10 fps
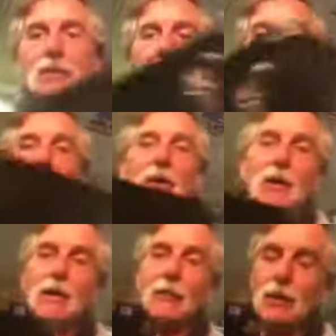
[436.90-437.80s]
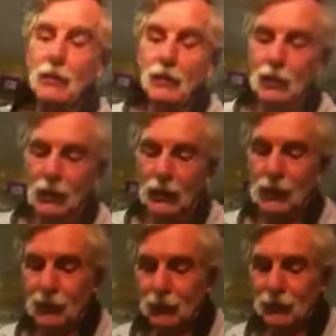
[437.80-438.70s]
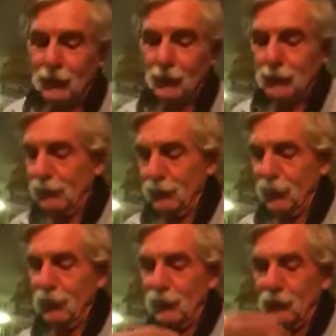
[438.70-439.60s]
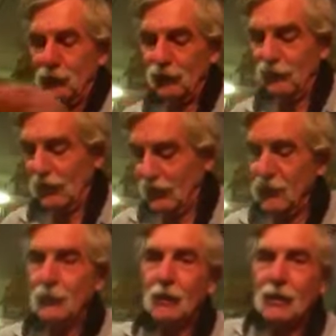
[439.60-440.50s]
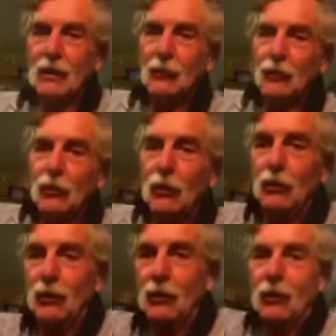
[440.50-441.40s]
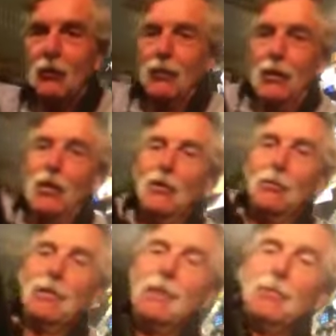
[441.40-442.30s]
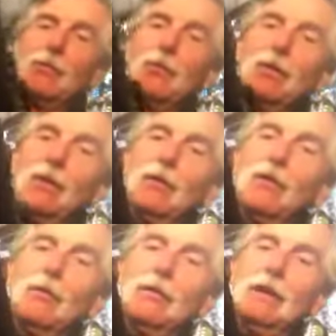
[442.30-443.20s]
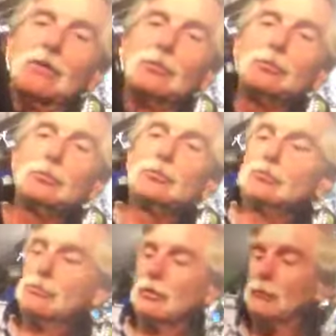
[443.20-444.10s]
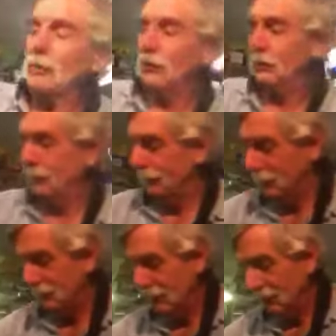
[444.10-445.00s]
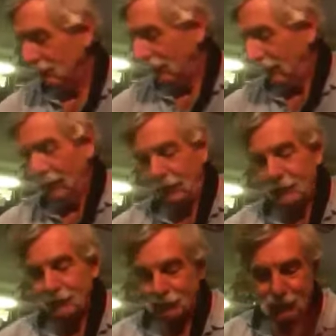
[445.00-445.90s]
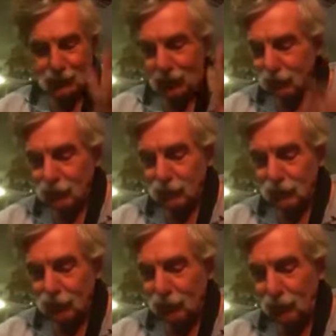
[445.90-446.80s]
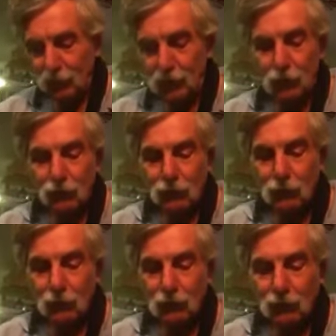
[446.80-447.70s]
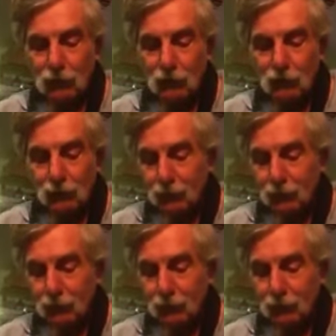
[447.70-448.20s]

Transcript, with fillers: the Yamaha. Um, beautiful inside, and again with all the all the paperwork and all the accoutrement, and it's just very close to new condition.